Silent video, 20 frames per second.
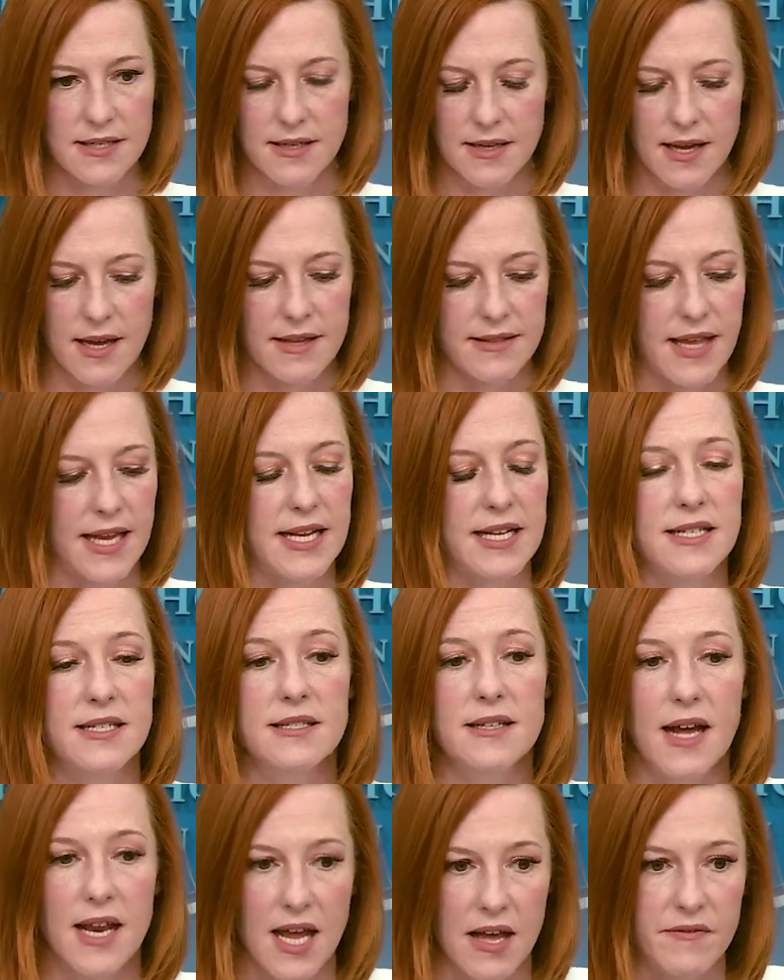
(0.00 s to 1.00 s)
that he
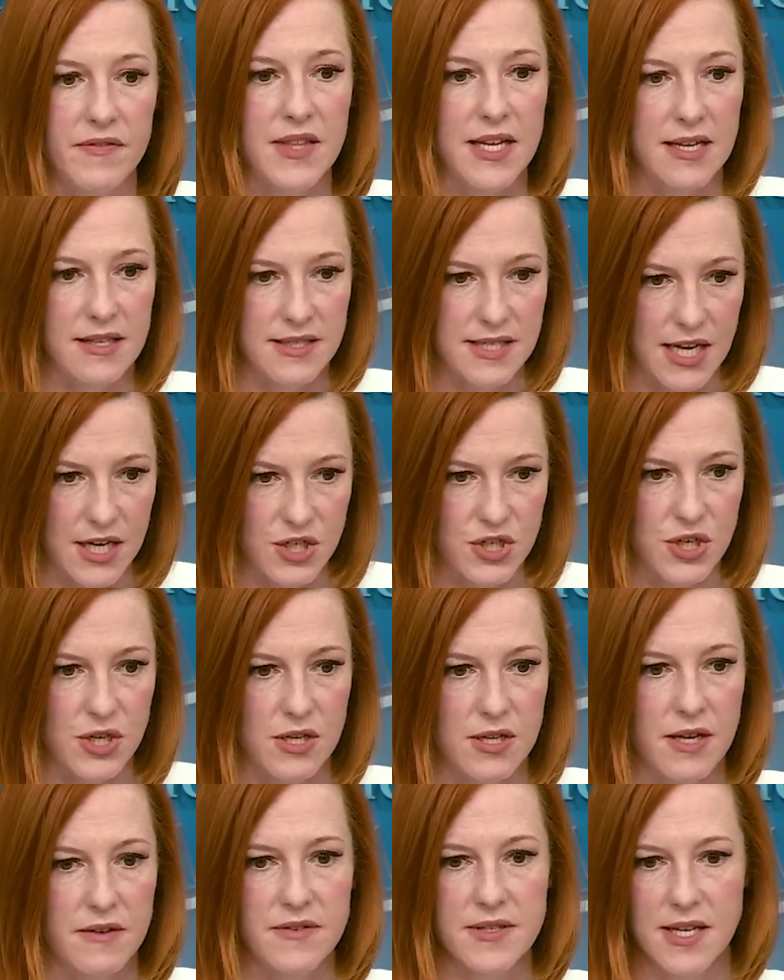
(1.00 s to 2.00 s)
does not have the
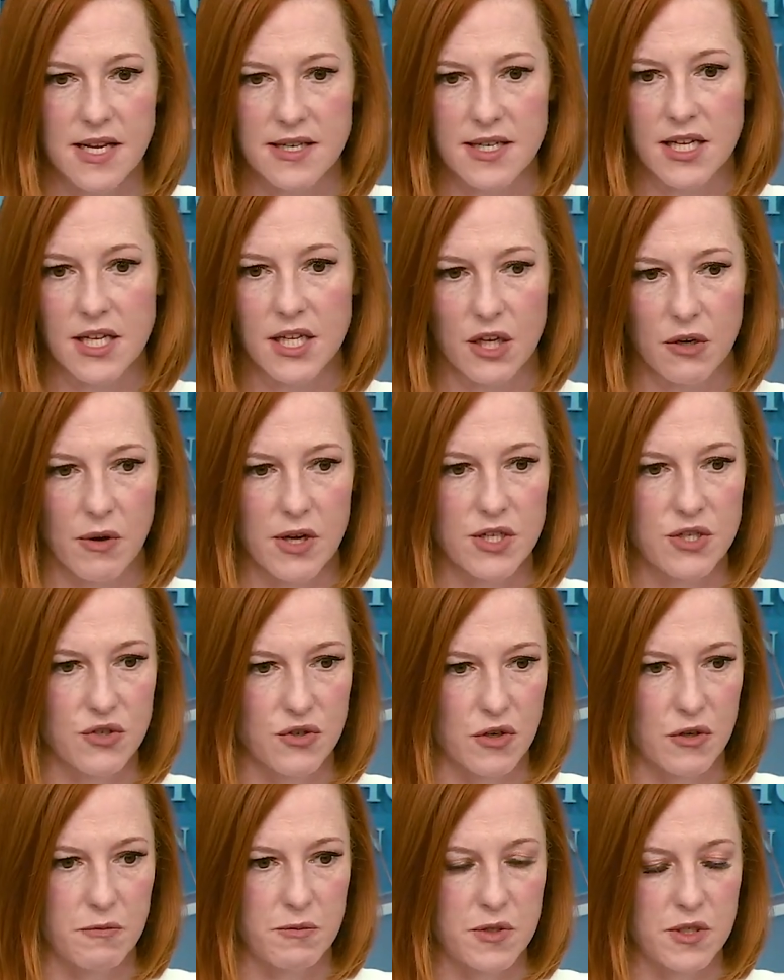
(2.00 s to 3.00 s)
intention of sending U.S.
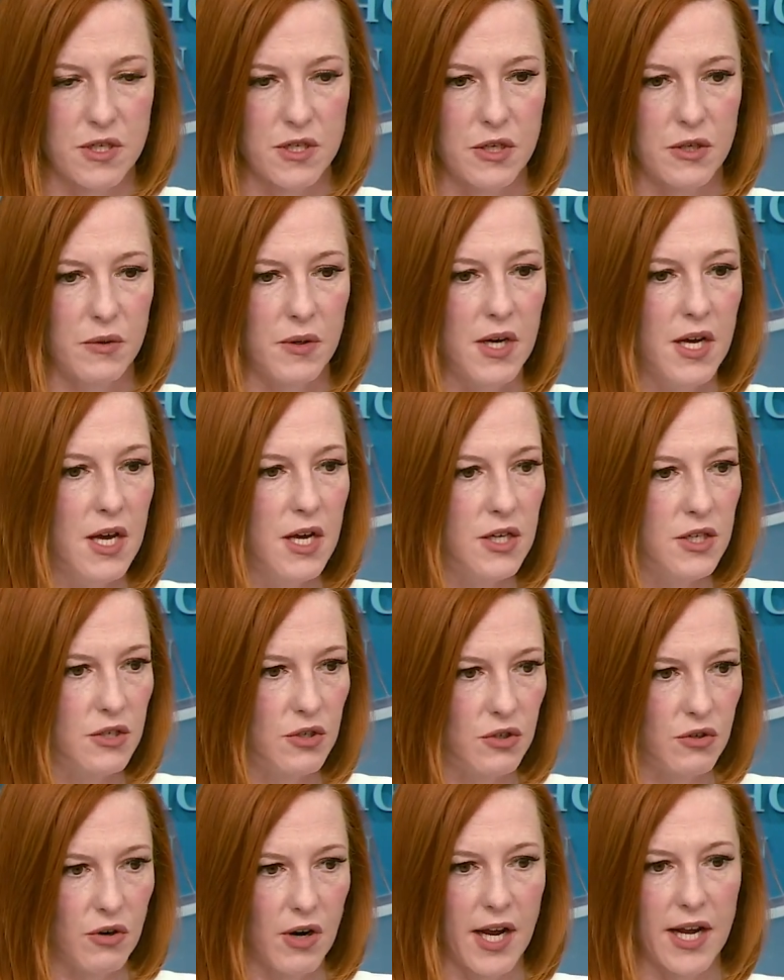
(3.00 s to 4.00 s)
troops to
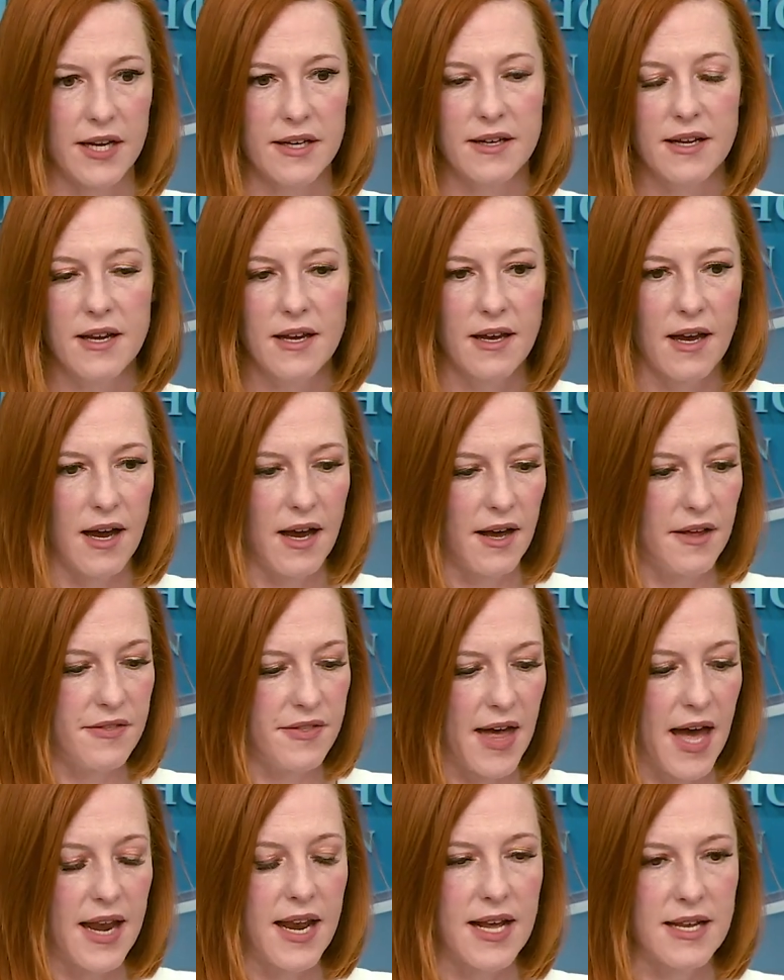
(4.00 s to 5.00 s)
Ukraine.
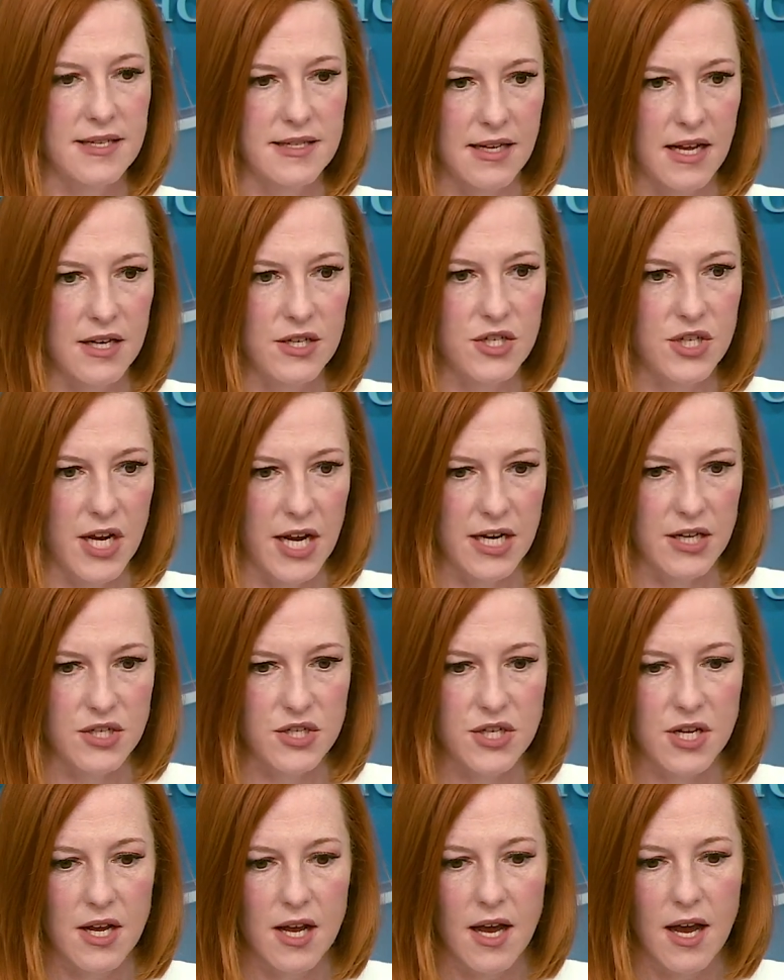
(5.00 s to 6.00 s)
That has not
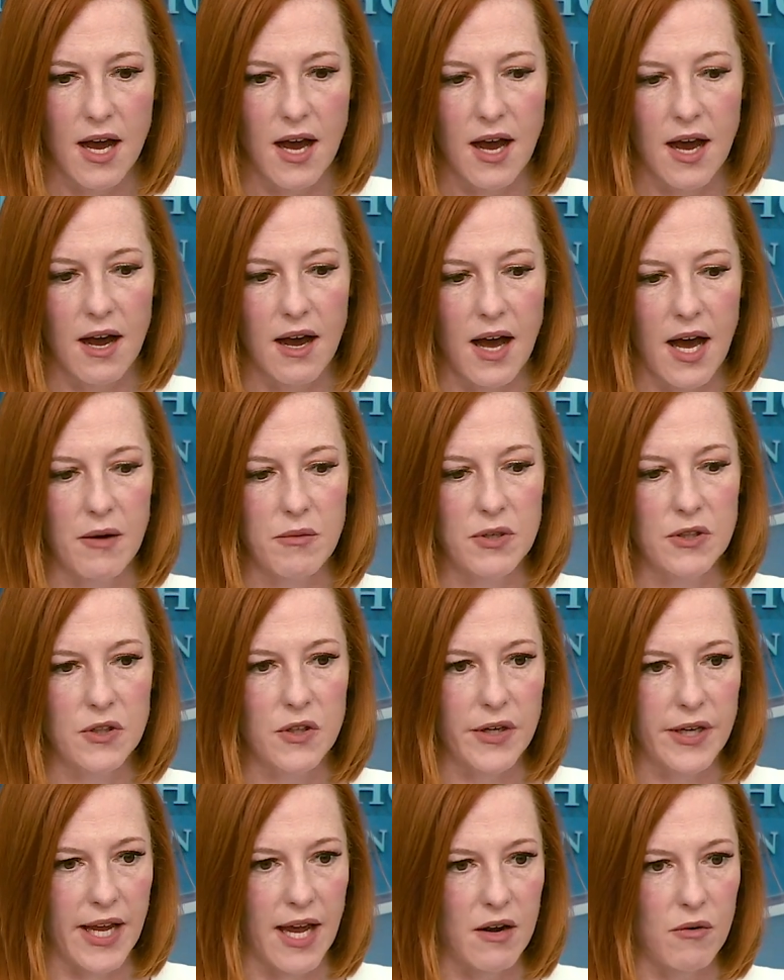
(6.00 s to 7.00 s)
changed. I would
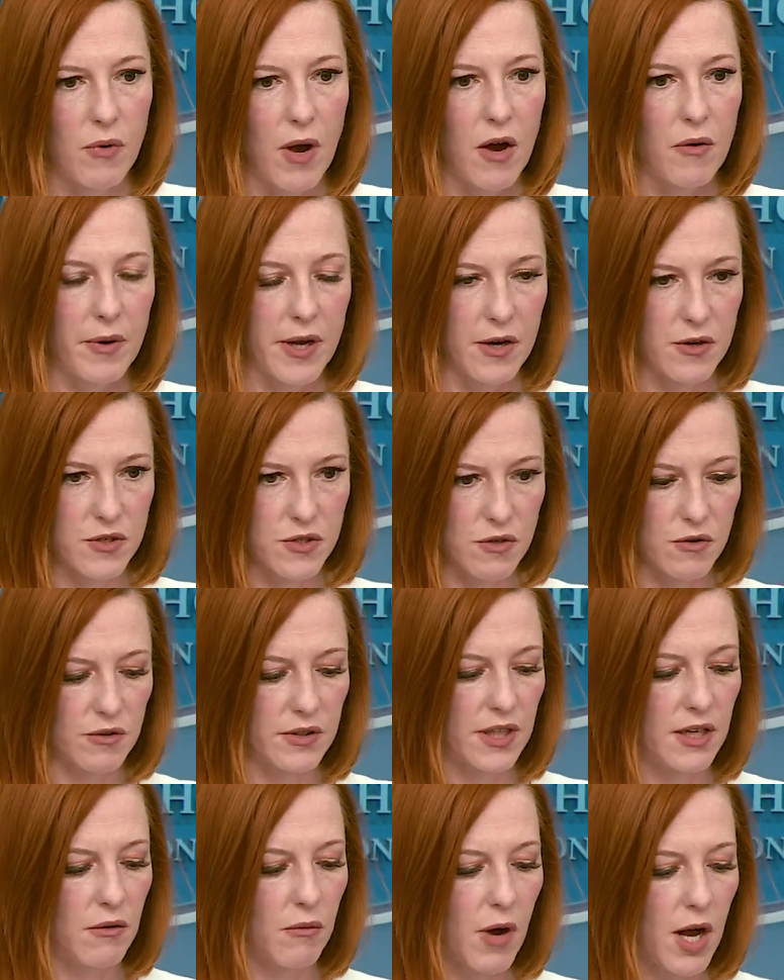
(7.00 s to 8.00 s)
look at, while we are
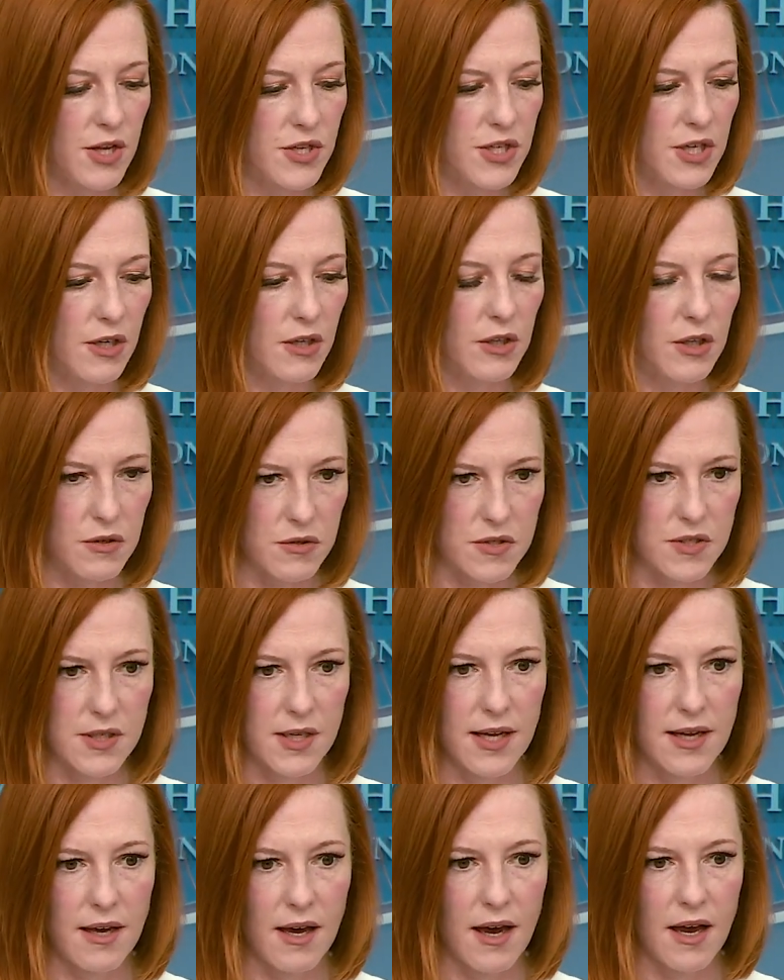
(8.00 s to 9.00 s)
certainly watching
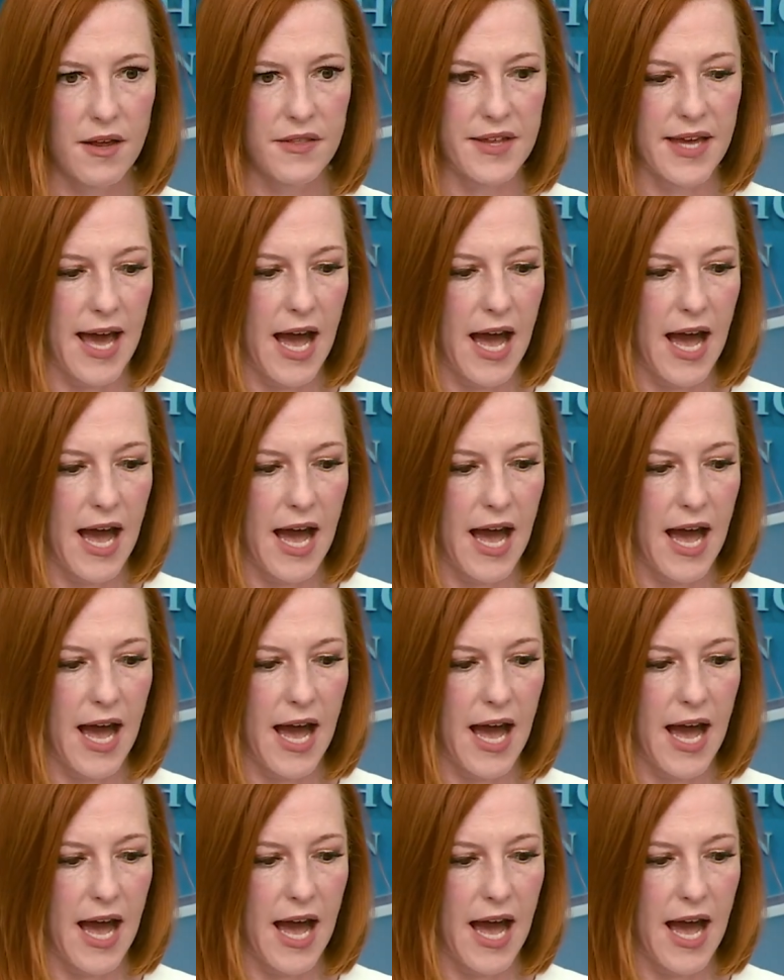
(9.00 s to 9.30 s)
closely the